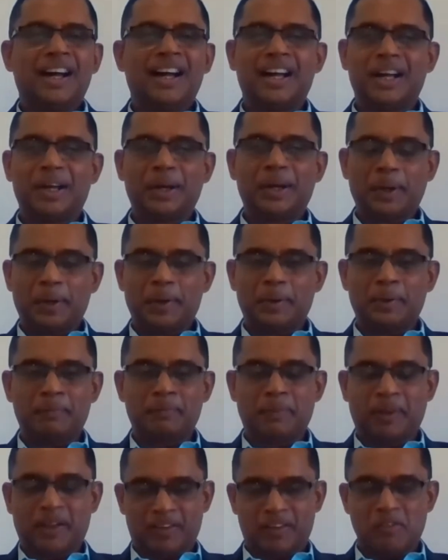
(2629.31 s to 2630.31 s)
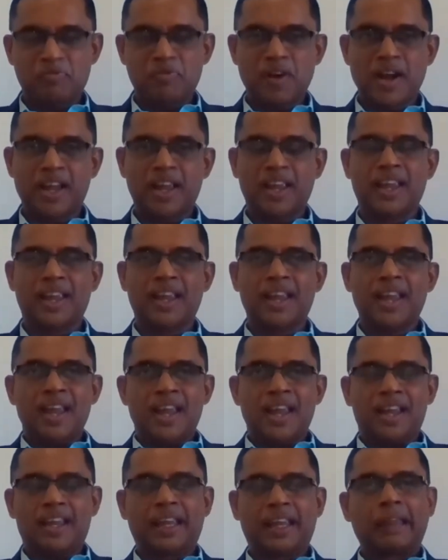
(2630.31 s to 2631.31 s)
Uh, because if I
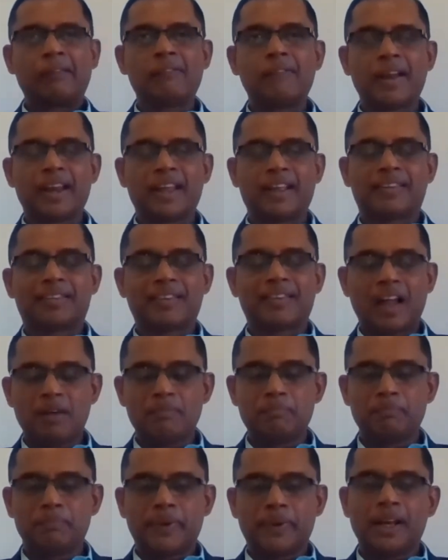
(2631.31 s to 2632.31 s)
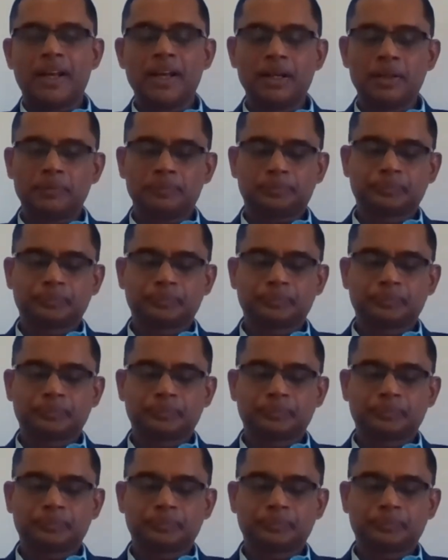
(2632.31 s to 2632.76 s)
give an example,